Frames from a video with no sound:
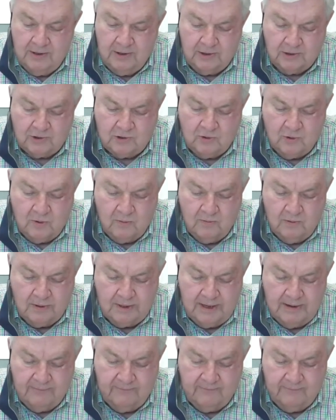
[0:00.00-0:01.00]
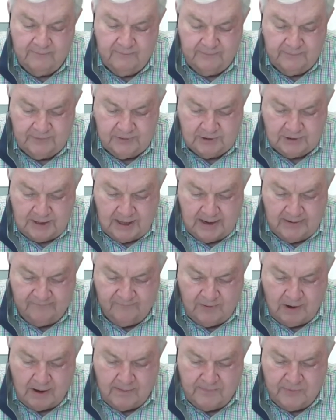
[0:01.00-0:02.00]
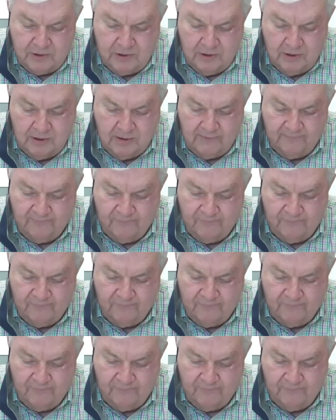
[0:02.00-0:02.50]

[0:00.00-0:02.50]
The tour will give staff the opportunity to